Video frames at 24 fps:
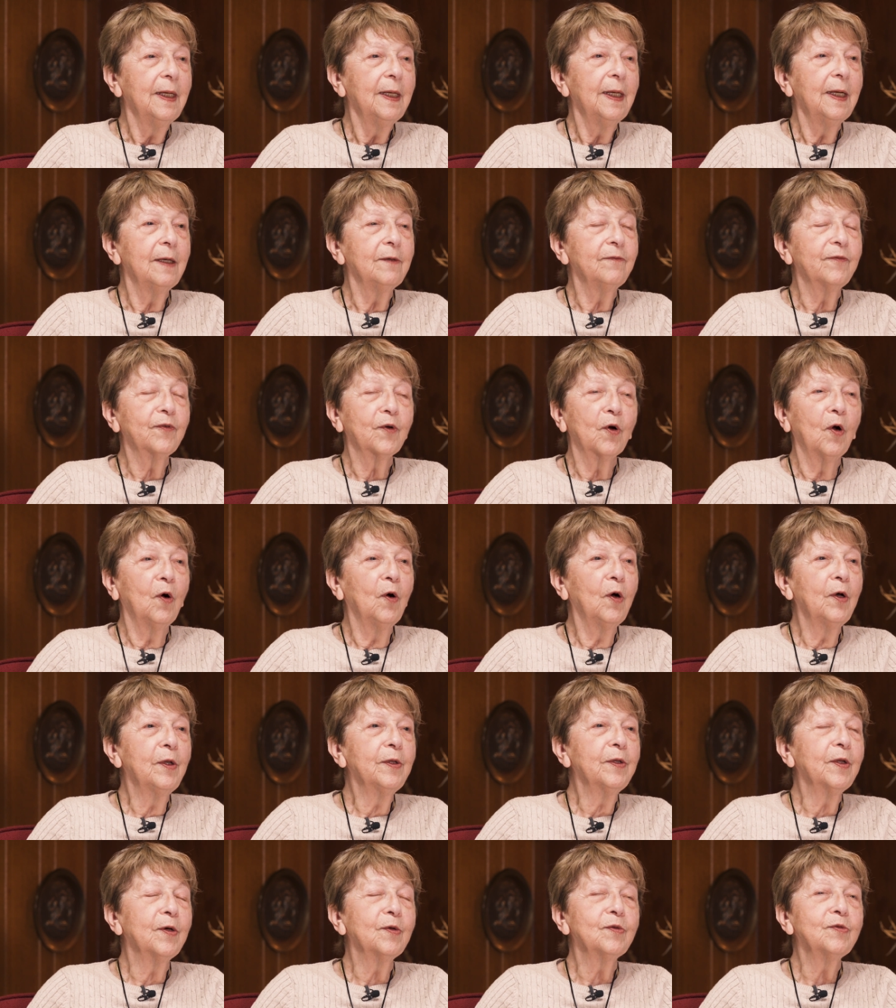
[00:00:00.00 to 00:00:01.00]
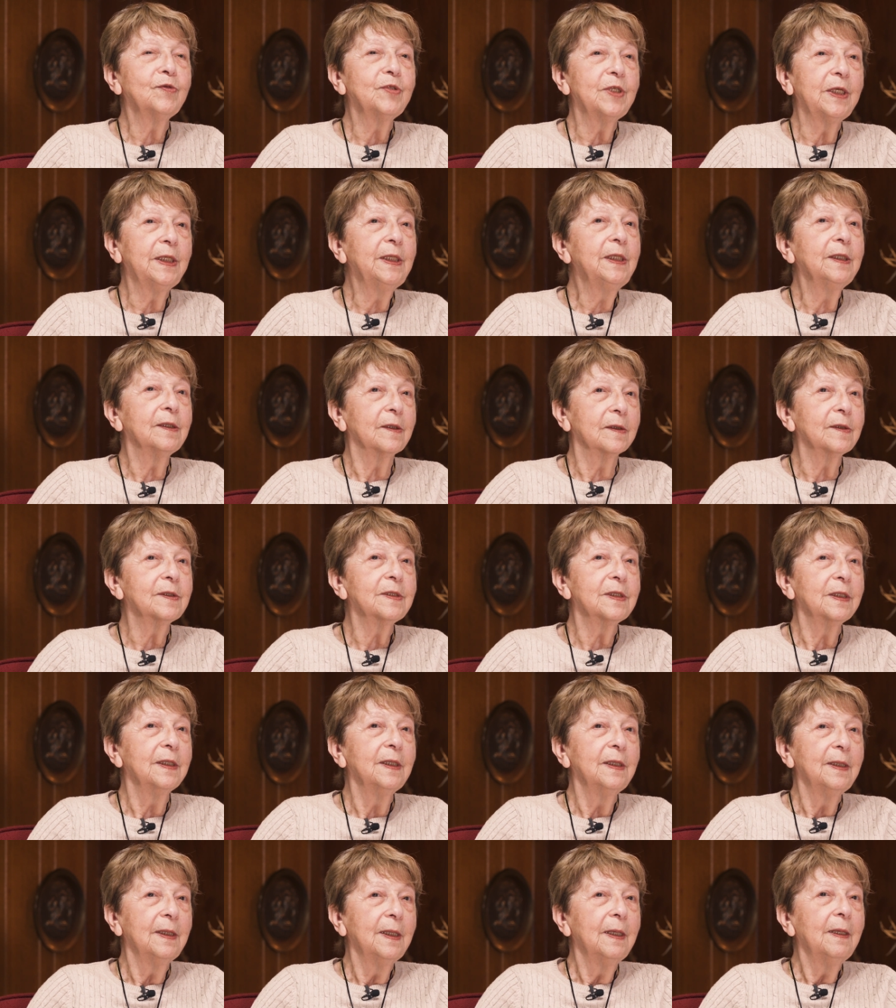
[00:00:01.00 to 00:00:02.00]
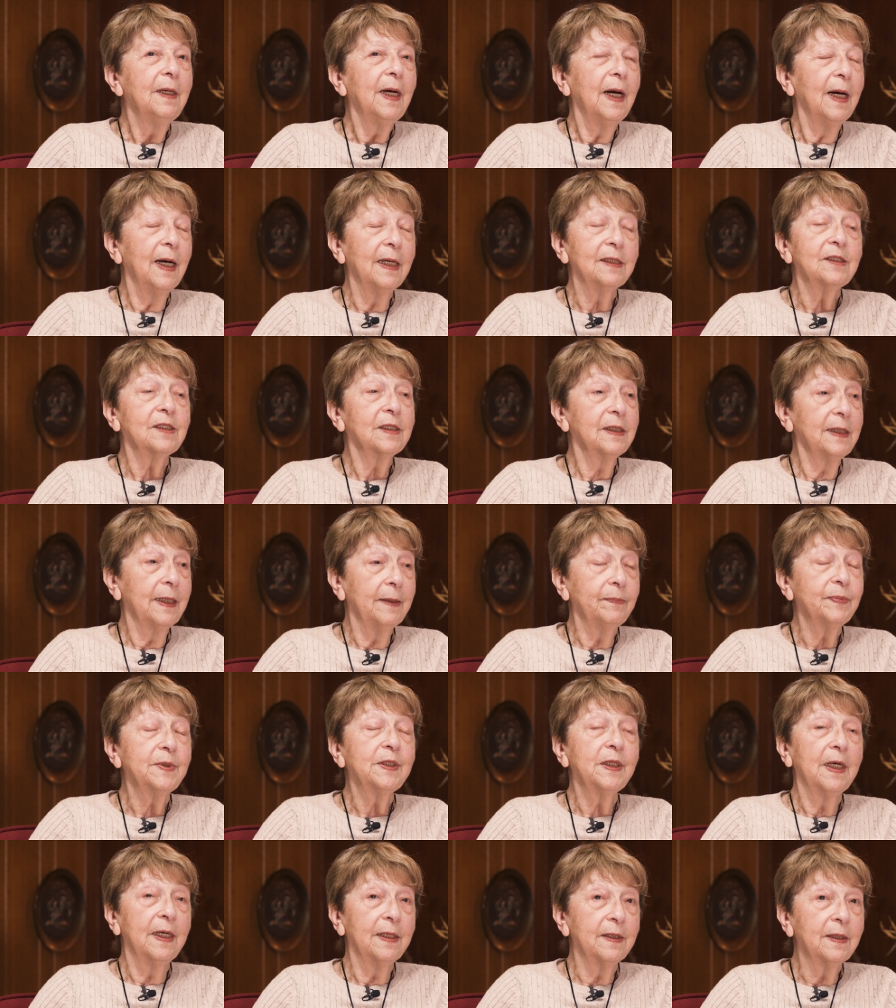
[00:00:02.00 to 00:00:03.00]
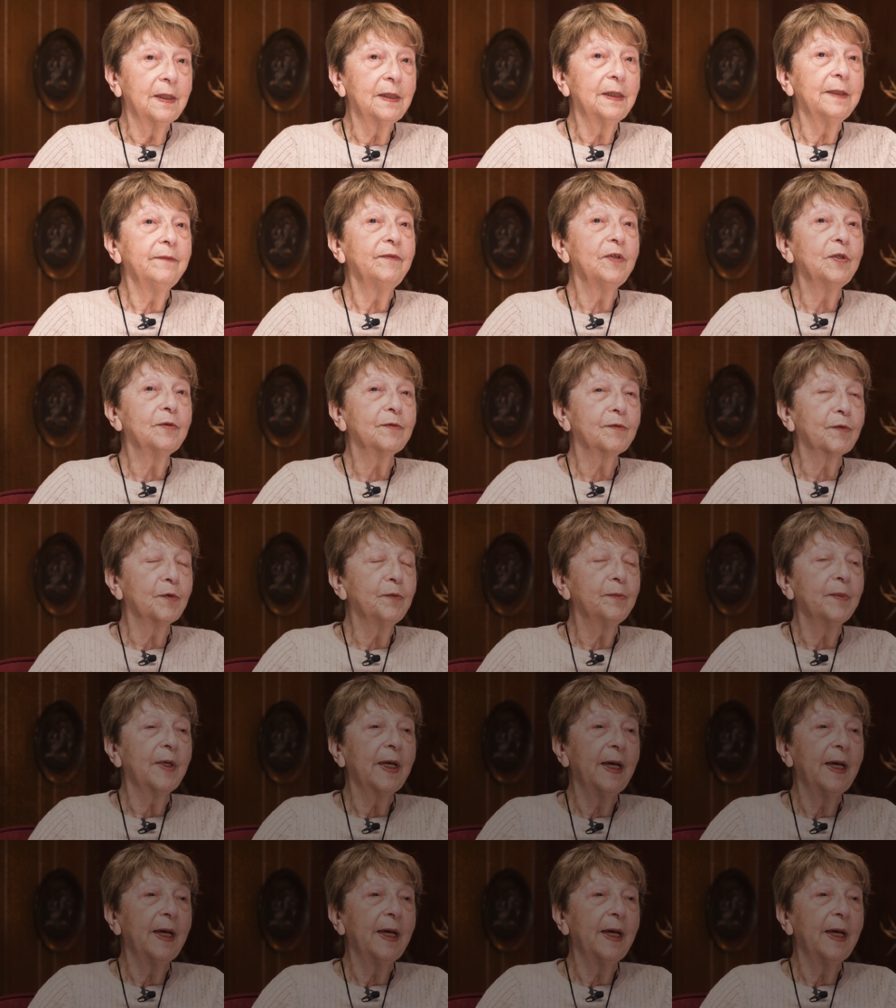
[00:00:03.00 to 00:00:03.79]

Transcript: And for all those years, I slept on the living room